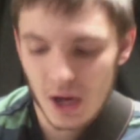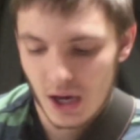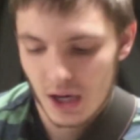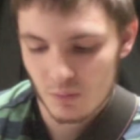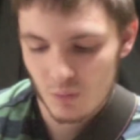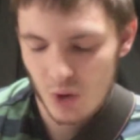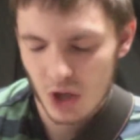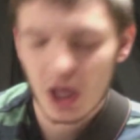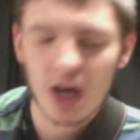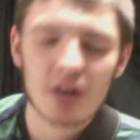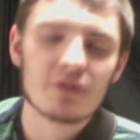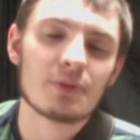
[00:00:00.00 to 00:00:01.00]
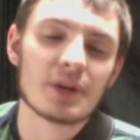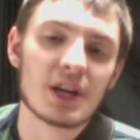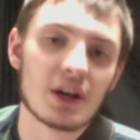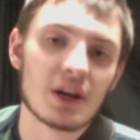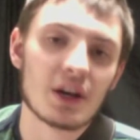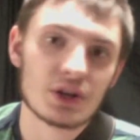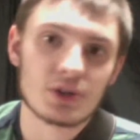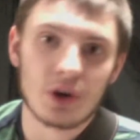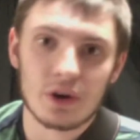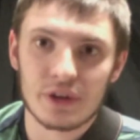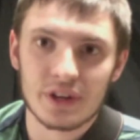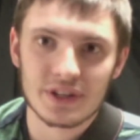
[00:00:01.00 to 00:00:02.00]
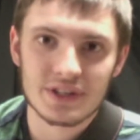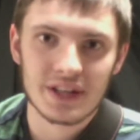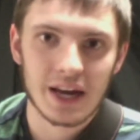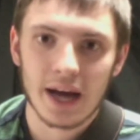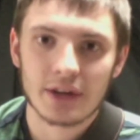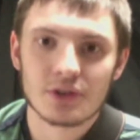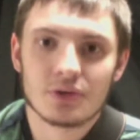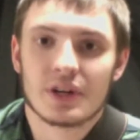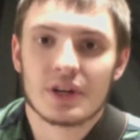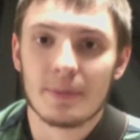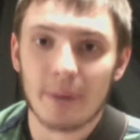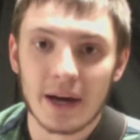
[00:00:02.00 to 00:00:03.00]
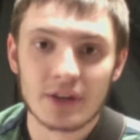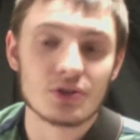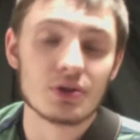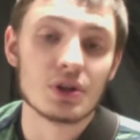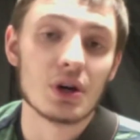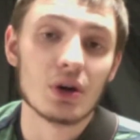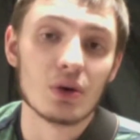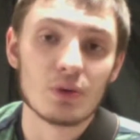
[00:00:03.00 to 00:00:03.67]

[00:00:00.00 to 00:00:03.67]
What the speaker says: A lot of the beginner guitar things that I do here at my studio,